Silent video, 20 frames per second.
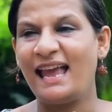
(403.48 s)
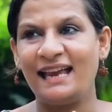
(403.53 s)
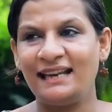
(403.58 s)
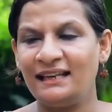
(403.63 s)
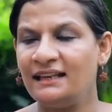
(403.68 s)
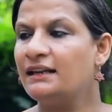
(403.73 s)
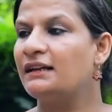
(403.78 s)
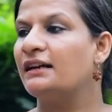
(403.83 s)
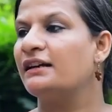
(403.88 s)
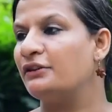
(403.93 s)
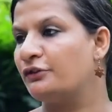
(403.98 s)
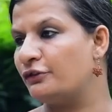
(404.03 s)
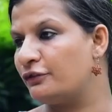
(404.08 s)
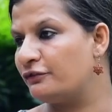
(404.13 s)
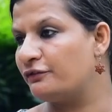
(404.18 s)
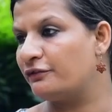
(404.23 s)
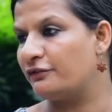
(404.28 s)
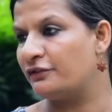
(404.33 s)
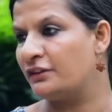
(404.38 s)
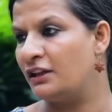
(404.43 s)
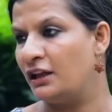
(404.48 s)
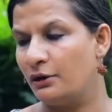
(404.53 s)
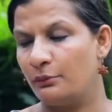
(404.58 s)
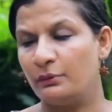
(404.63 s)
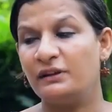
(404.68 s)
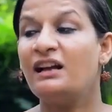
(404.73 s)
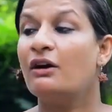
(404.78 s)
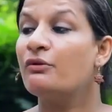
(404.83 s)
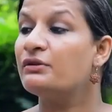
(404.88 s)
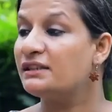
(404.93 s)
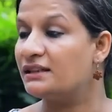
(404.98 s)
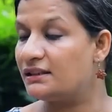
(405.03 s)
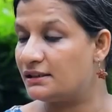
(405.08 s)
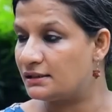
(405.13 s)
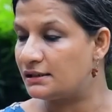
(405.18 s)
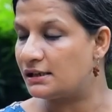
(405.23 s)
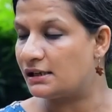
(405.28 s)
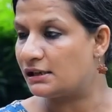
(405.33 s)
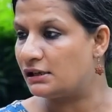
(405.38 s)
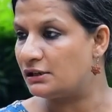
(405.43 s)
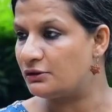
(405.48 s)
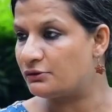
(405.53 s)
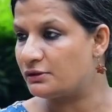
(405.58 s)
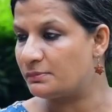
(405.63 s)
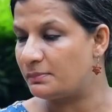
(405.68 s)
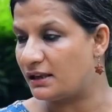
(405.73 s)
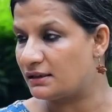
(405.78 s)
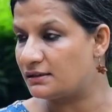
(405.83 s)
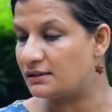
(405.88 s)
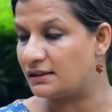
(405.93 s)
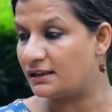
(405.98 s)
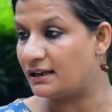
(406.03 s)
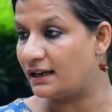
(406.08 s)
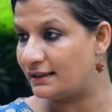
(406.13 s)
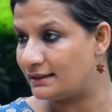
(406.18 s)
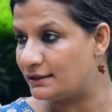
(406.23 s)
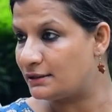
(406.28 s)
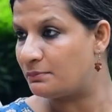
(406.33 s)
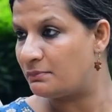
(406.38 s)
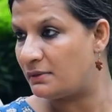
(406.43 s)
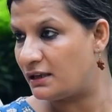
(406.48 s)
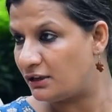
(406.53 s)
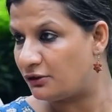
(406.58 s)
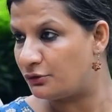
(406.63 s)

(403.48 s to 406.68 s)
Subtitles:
any kind of, without any single use plastic item being